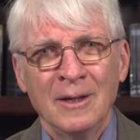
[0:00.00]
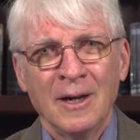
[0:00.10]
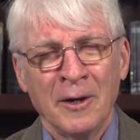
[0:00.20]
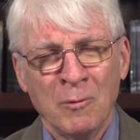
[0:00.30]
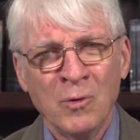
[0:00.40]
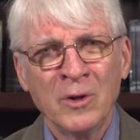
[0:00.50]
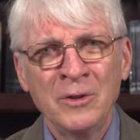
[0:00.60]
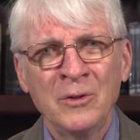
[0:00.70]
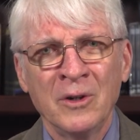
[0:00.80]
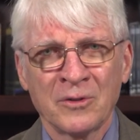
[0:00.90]
I warn
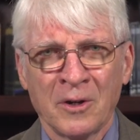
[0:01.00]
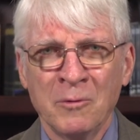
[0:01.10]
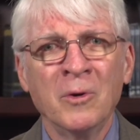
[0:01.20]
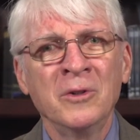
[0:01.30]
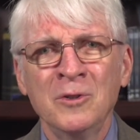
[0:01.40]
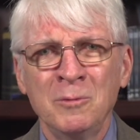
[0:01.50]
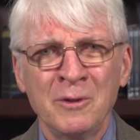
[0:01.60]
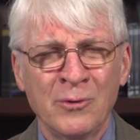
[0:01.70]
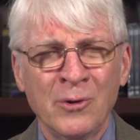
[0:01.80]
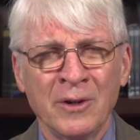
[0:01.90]
you as I warned you
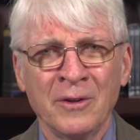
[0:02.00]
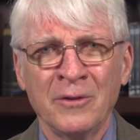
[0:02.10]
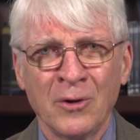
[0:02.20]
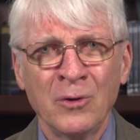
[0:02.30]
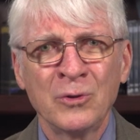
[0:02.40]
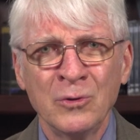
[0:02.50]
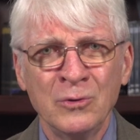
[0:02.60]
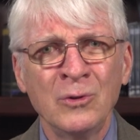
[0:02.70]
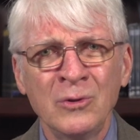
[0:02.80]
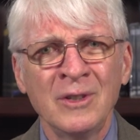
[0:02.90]
before that those who
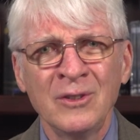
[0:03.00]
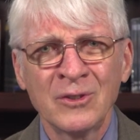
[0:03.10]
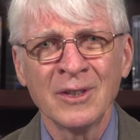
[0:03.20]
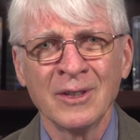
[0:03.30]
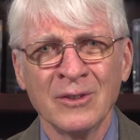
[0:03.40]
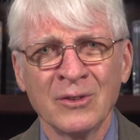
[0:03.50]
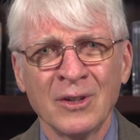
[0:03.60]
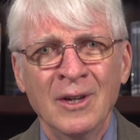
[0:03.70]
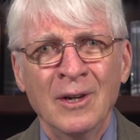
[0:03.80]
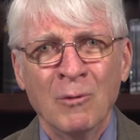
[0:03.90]
do these things
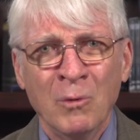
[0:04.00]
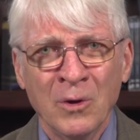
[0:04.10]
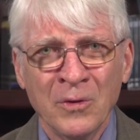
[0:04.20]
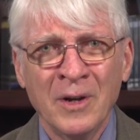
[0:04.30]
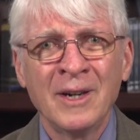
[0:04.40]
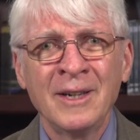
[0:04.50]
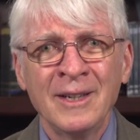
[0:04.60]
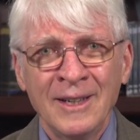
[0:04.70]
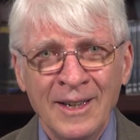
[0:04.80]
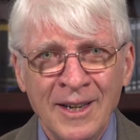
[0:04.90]
will not
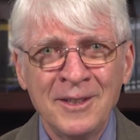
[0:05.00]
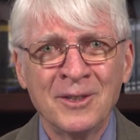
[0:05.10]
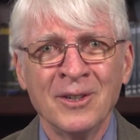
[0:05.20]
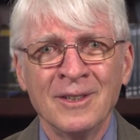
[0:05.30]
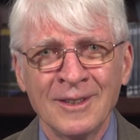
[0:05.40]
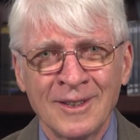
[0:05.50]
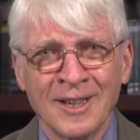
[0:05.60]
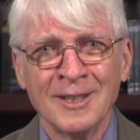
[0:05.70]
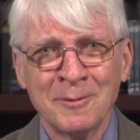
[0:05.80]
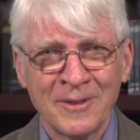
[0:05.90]
enter the
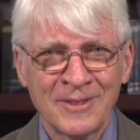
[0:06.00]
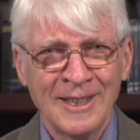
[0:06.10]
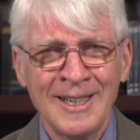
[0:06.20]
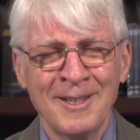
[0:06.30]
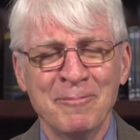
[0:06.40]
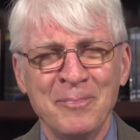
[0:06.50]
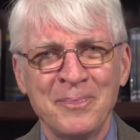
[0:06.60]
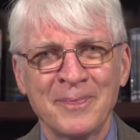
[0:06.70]
kingdom of God.